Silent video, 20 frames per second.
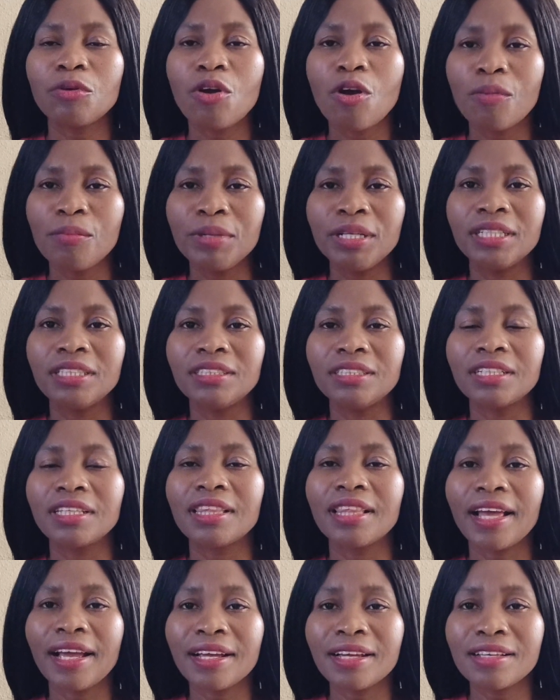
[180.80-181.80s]
community
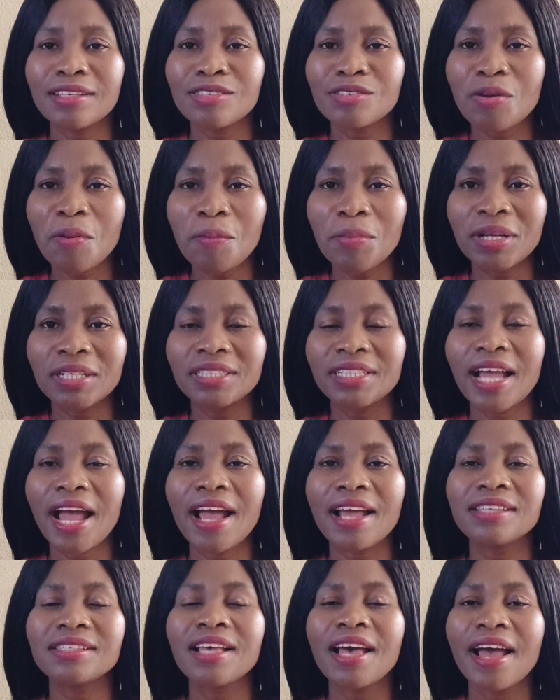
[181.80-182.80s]
thank you so much
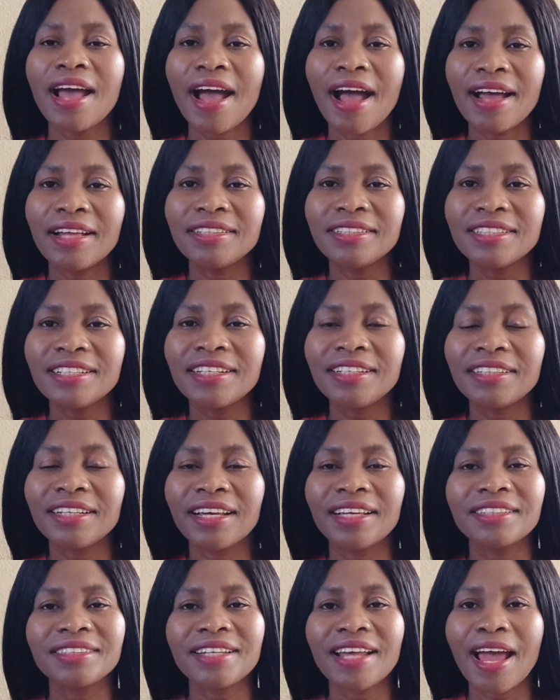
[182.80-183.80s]
guys until
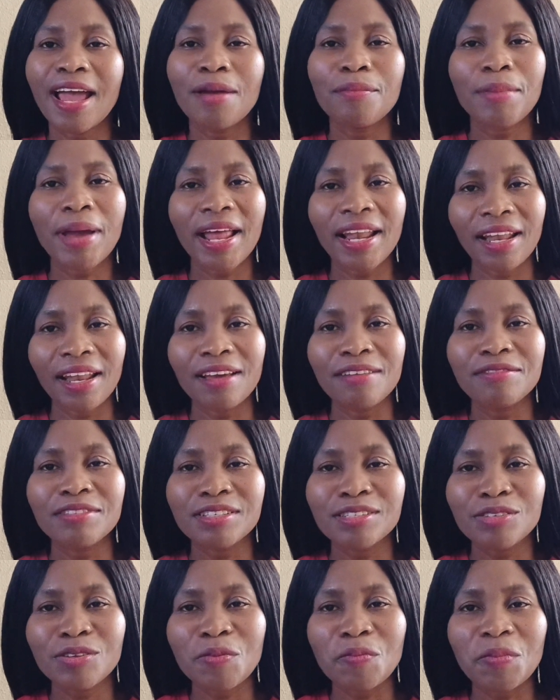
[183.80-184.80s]
next time i love you
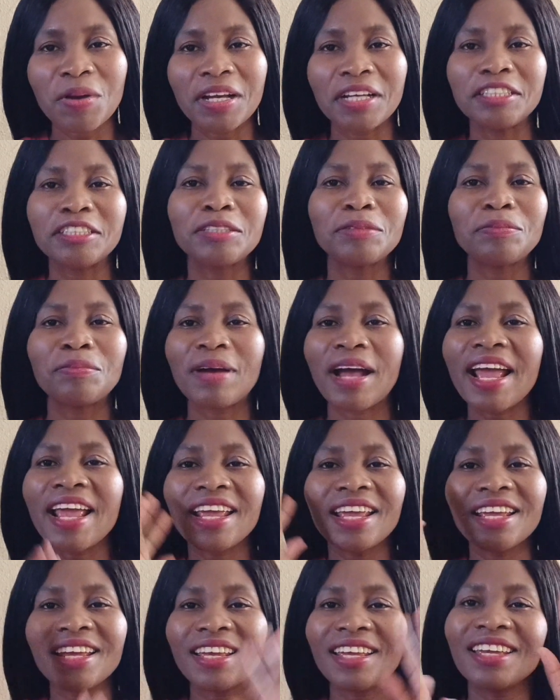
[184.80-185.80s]
so much
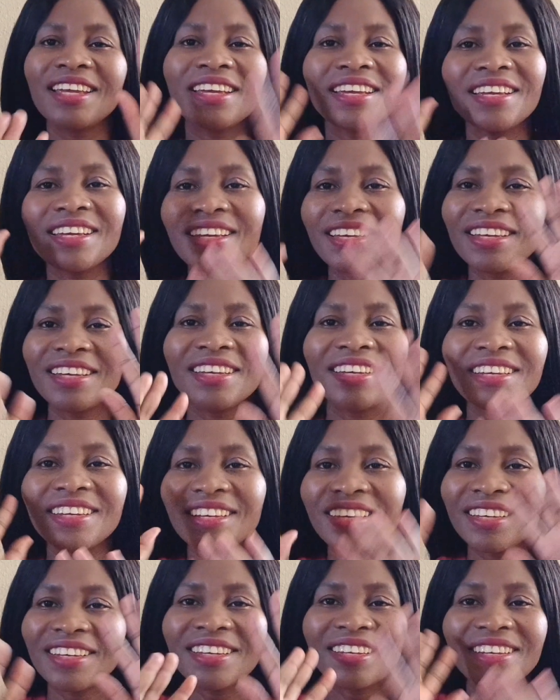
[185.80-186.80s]

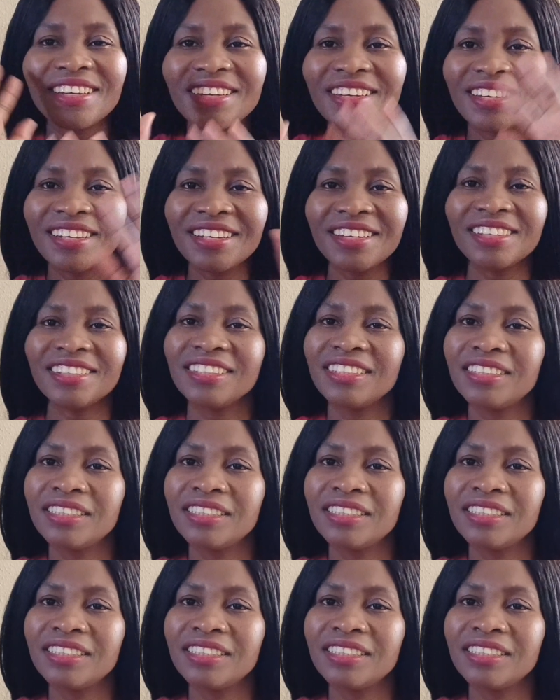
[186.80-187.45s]
bye